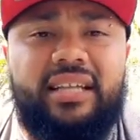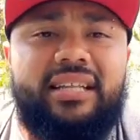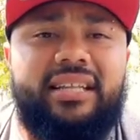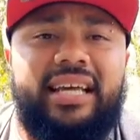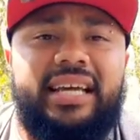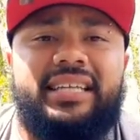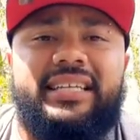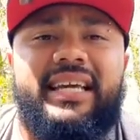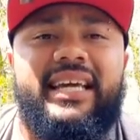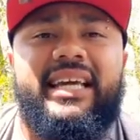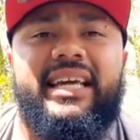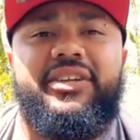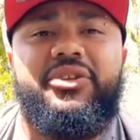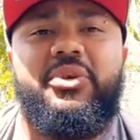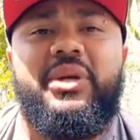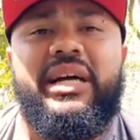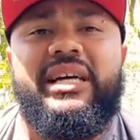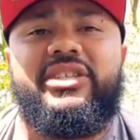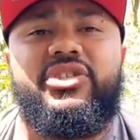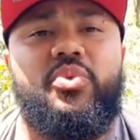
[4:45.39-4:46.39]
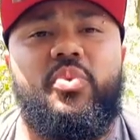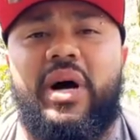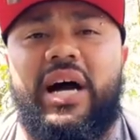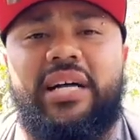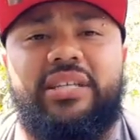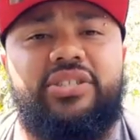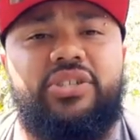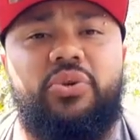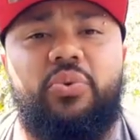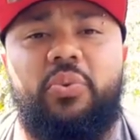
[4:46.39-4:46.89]
leg day and you got
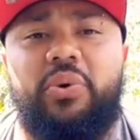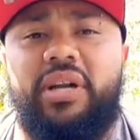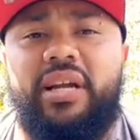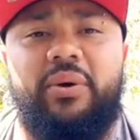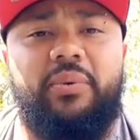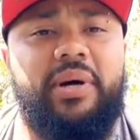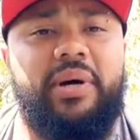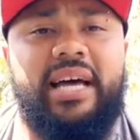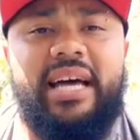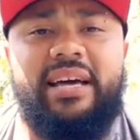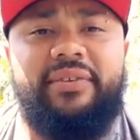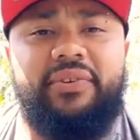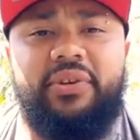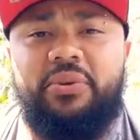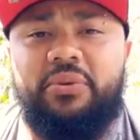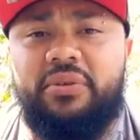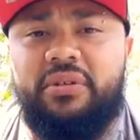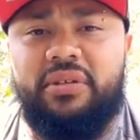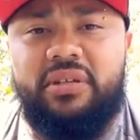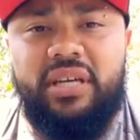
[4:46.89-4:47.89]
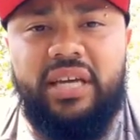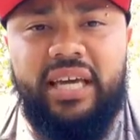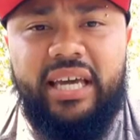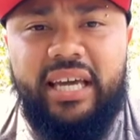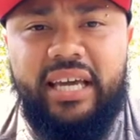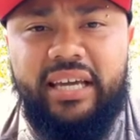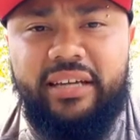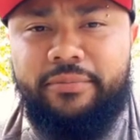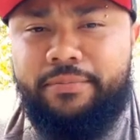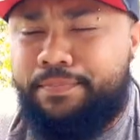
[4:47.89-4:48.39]
squats or what have you,
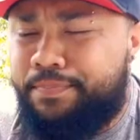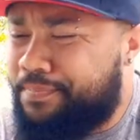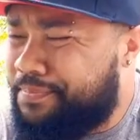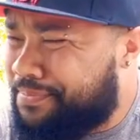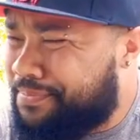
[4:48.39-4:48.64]
and